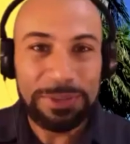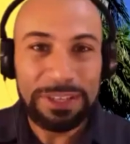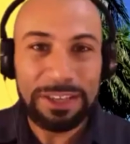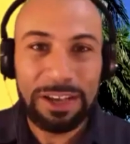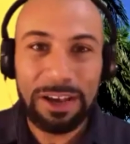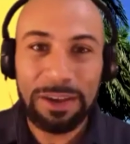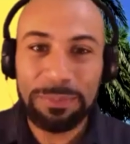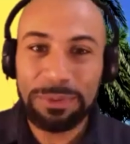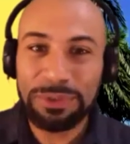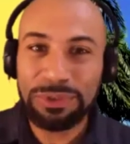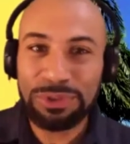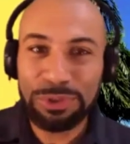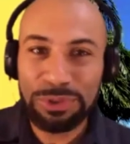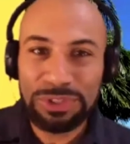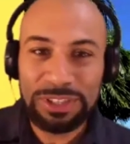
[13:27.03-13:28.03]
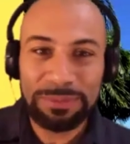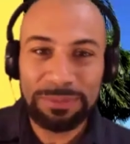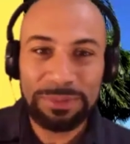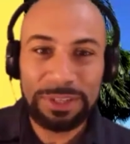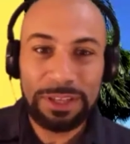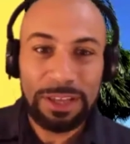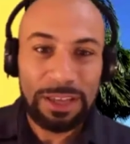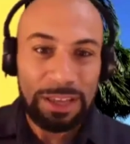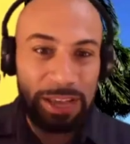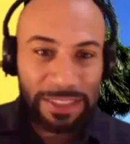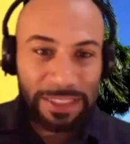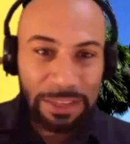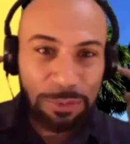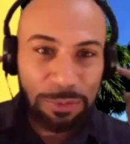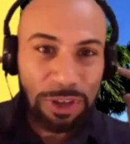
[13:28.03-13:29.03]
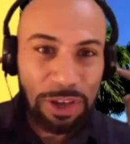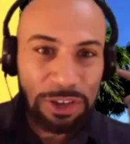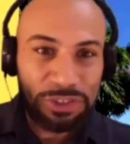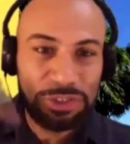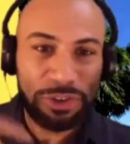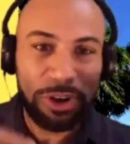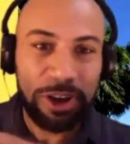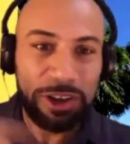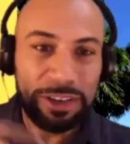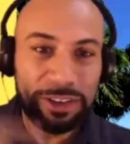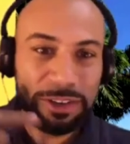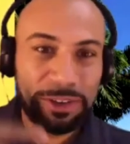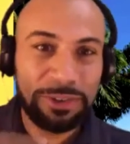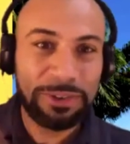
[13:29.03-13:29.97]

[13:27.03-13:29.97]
up, you do something. I think we lost your audio.